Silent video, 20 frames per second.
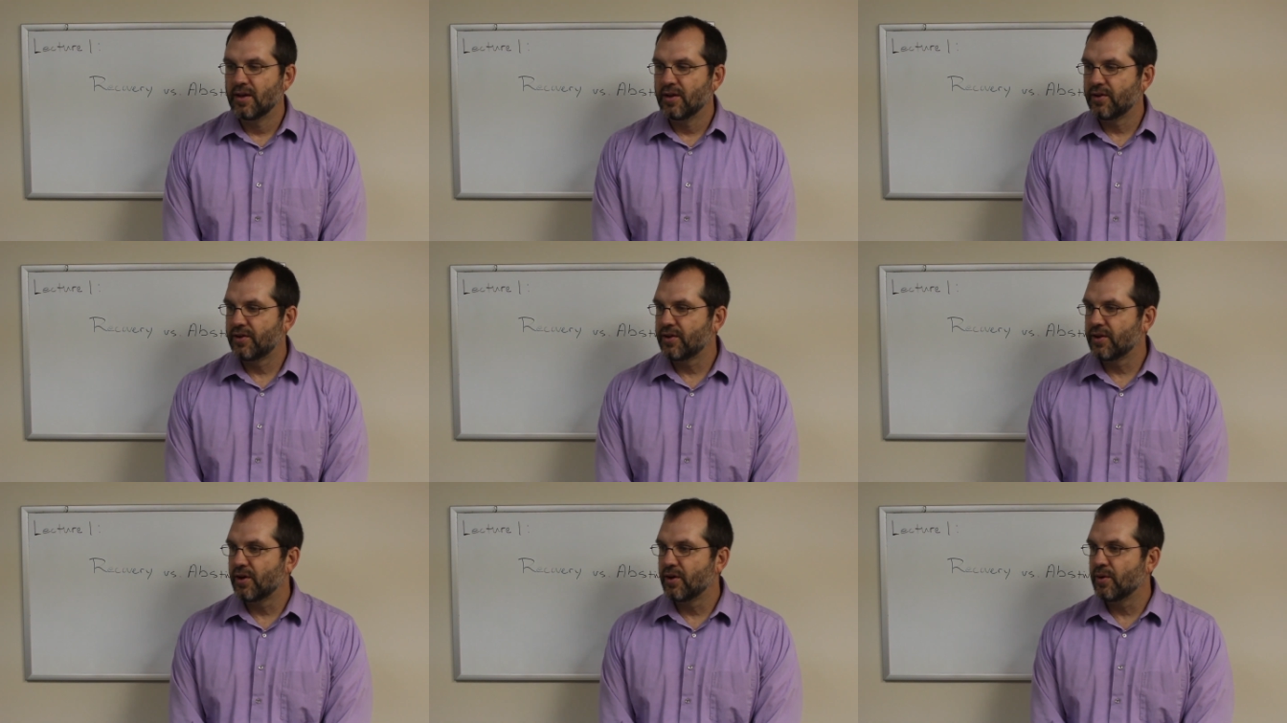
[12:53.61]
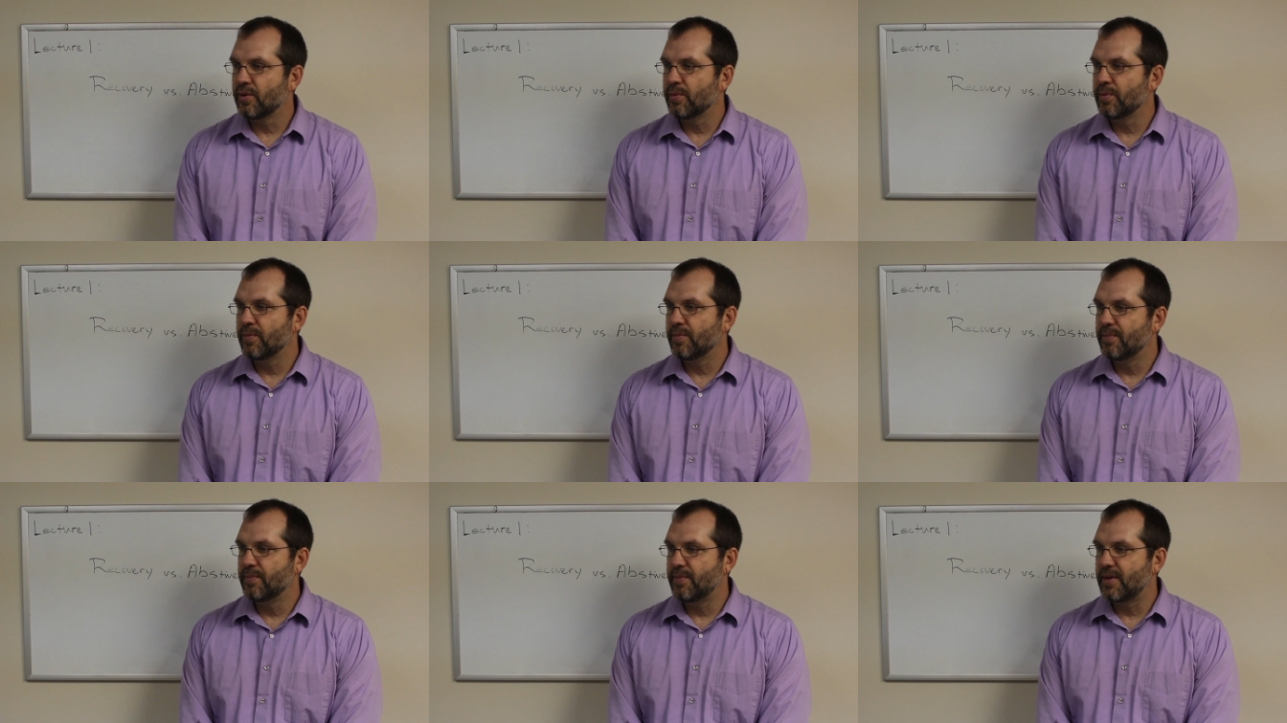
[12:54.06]

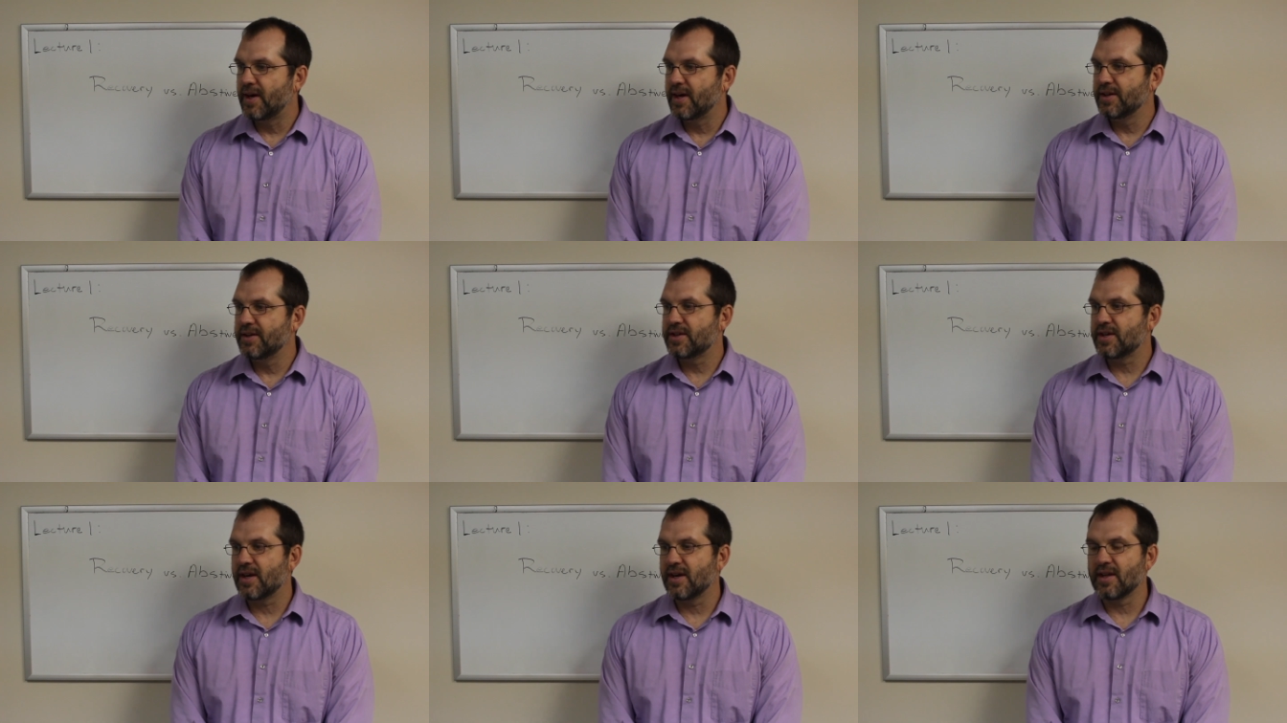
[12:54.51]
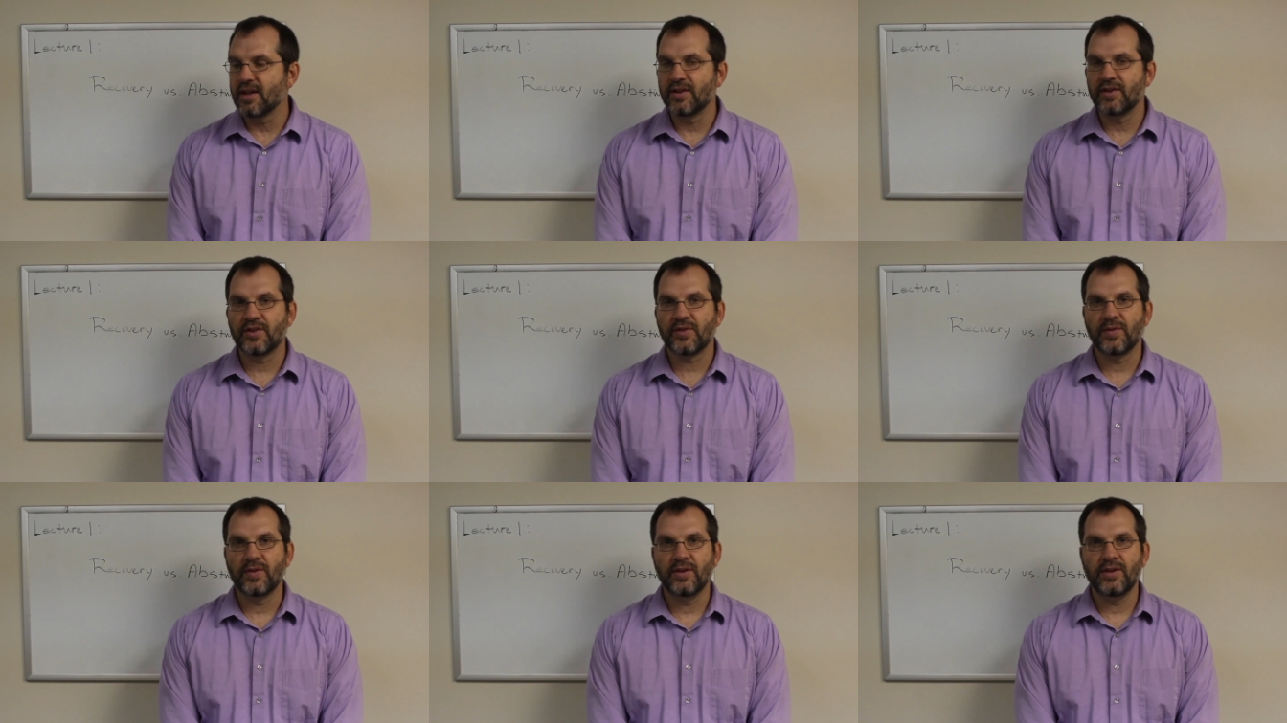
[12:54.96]
So my
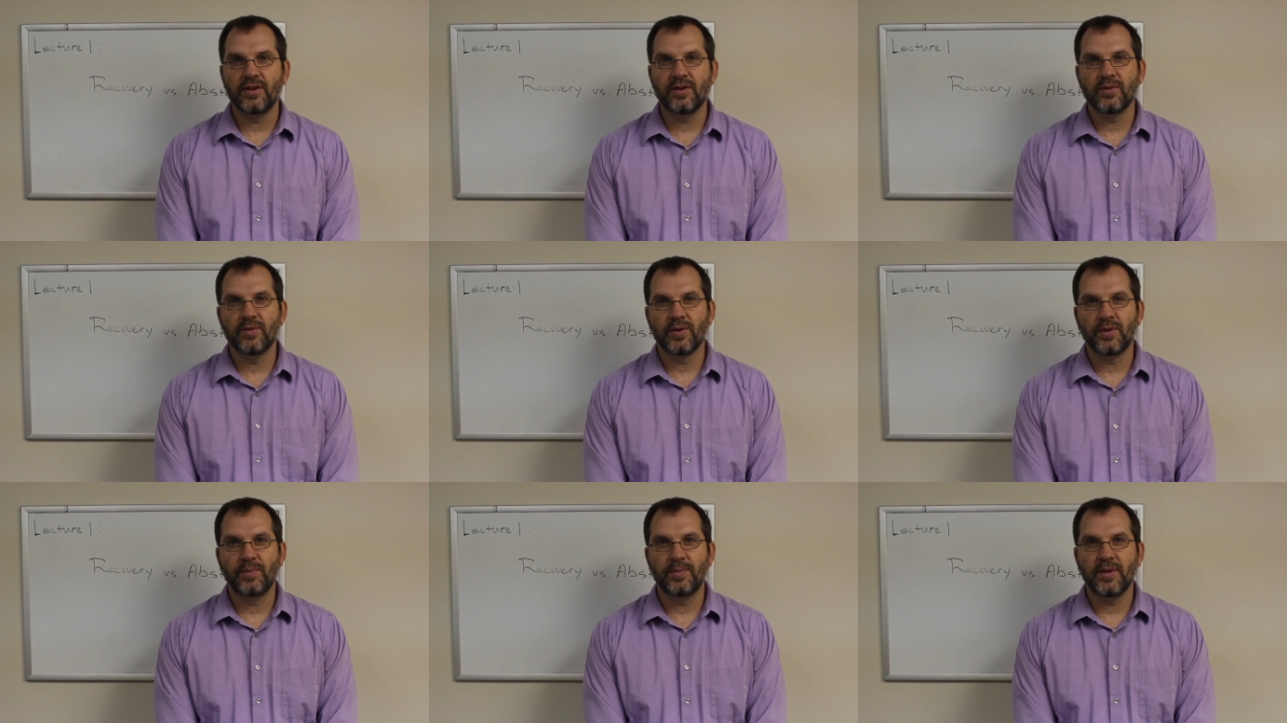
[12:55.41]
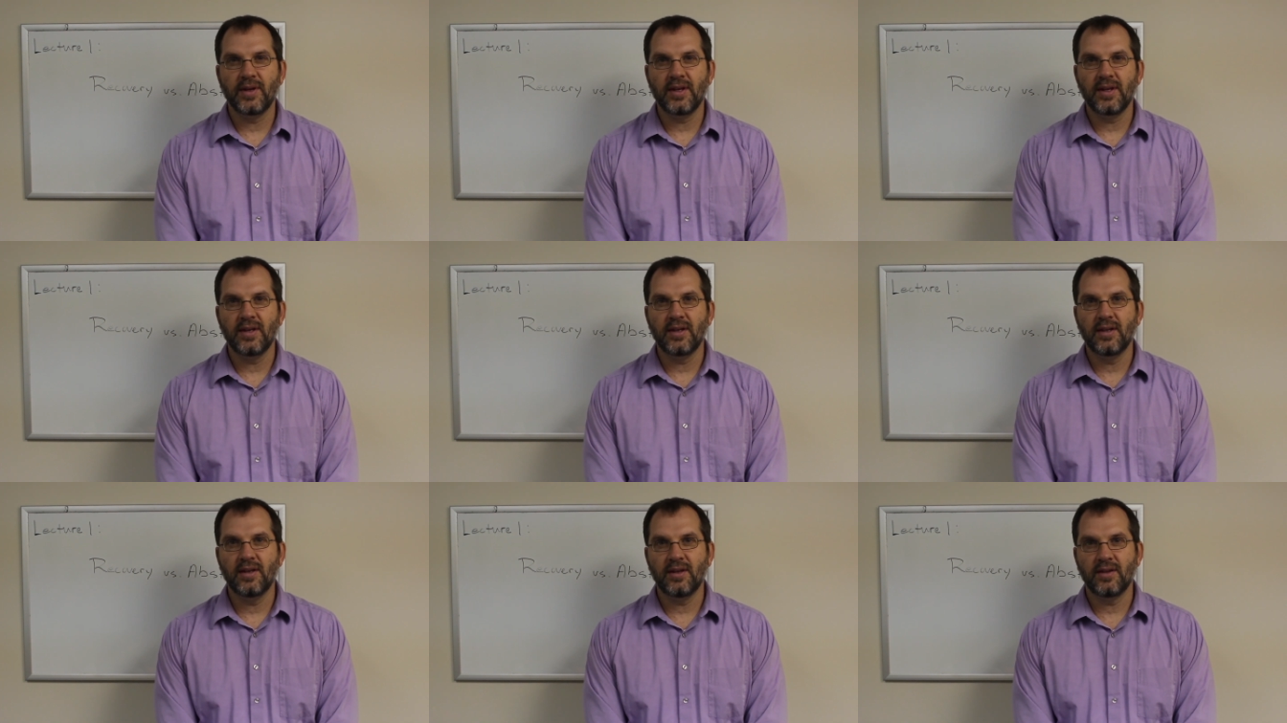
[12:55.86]
challenge for you would
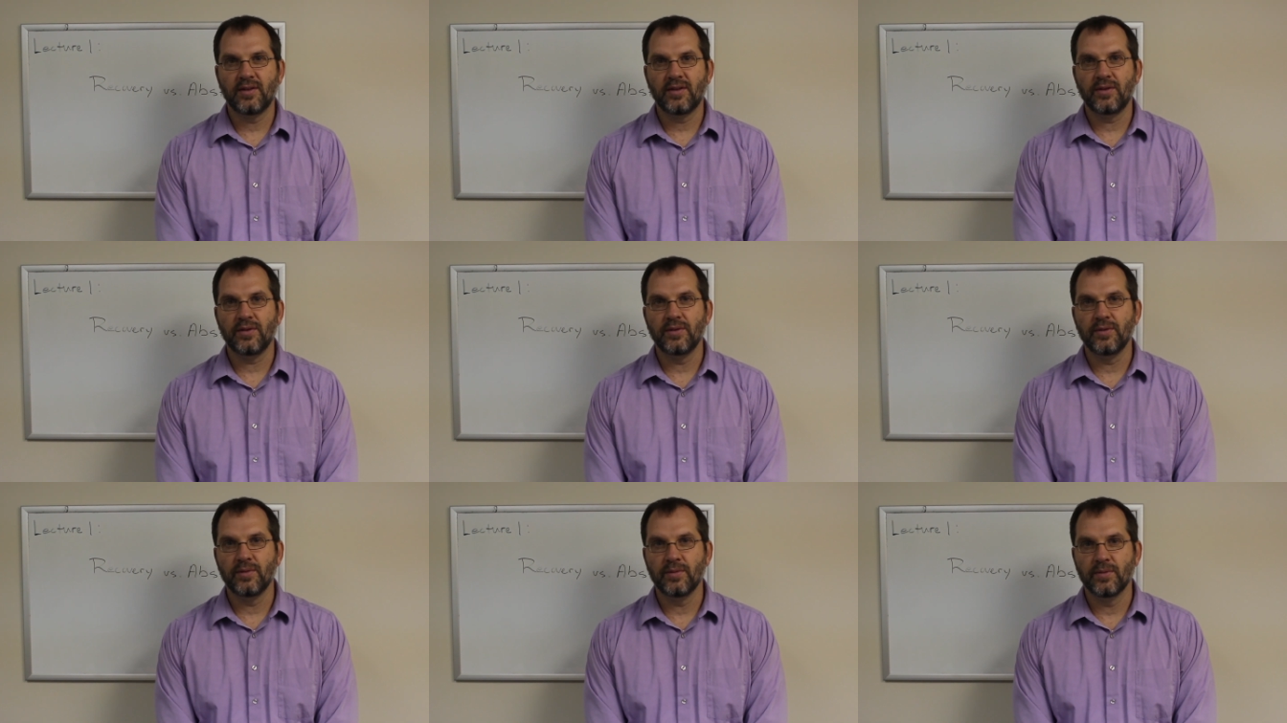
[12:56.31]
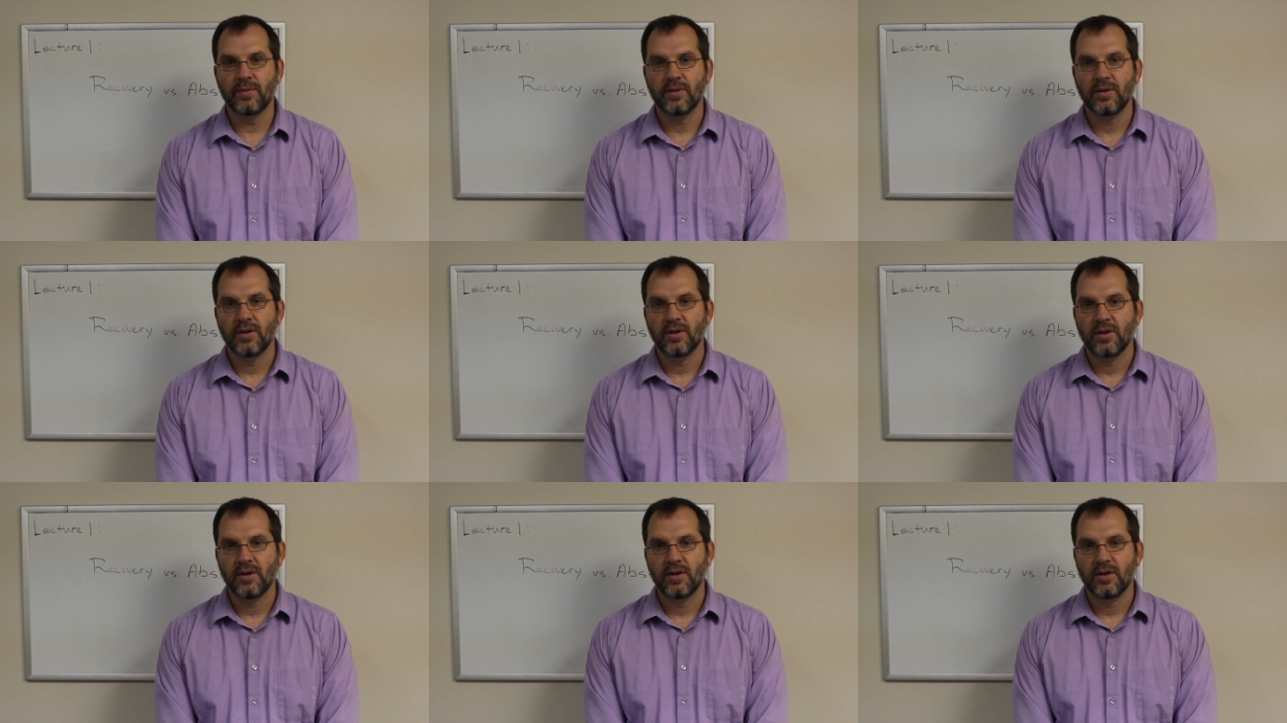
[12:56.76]
be to